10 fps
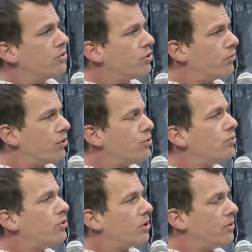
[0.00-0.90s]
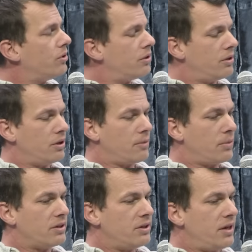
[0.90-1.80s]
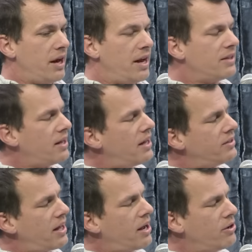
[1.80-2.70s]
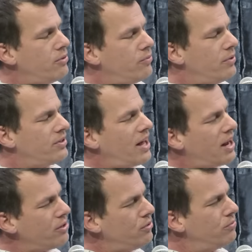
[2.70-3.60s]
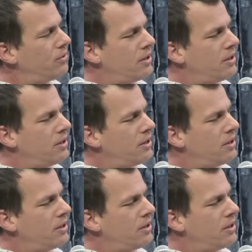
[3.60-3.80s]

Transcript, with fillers: to reduce the, the, the complexity of that. Is that, is that how you, is that how you,